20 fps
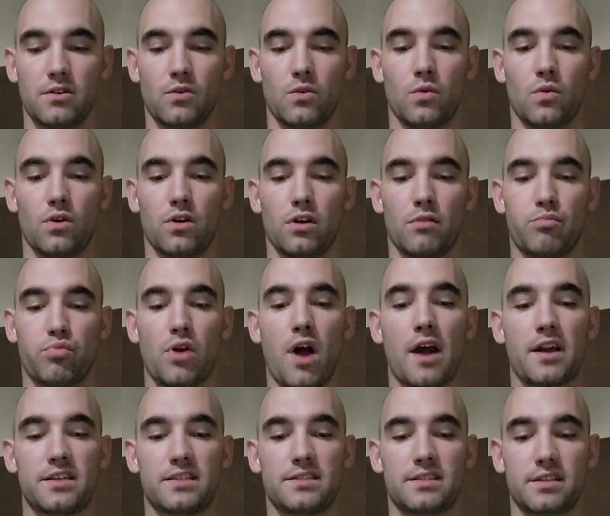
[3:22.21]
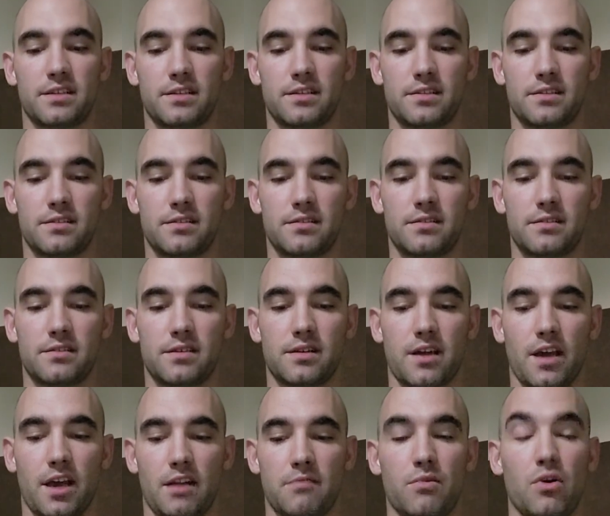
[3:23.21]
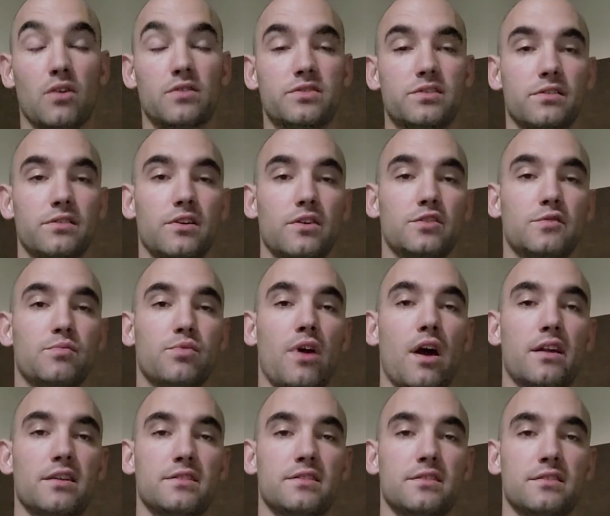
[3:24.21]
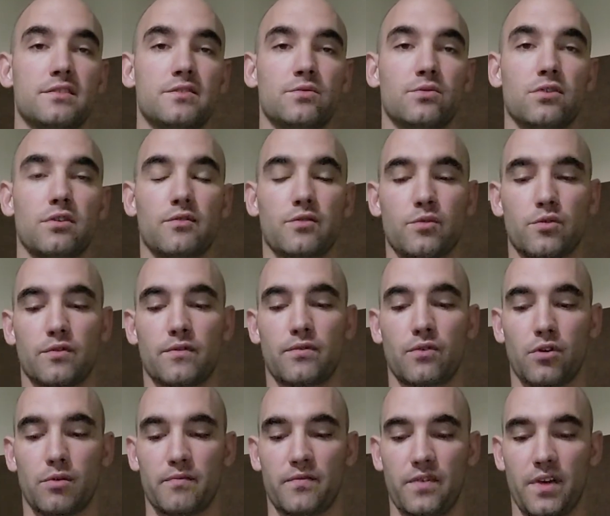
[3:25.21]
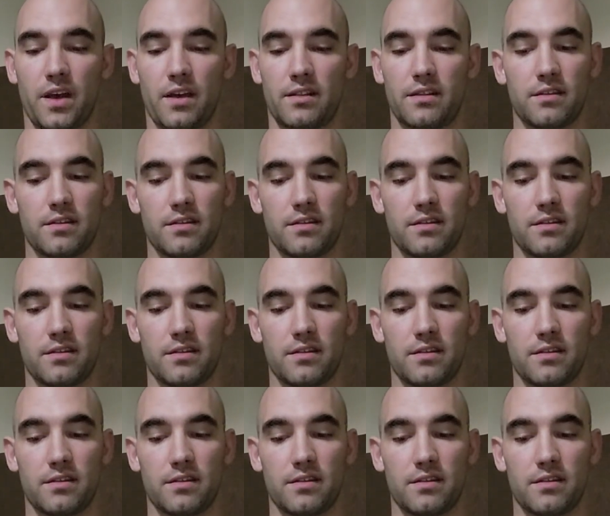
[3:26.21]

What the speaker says: were Protestant, and most of those Protestants were of the Reformed faith.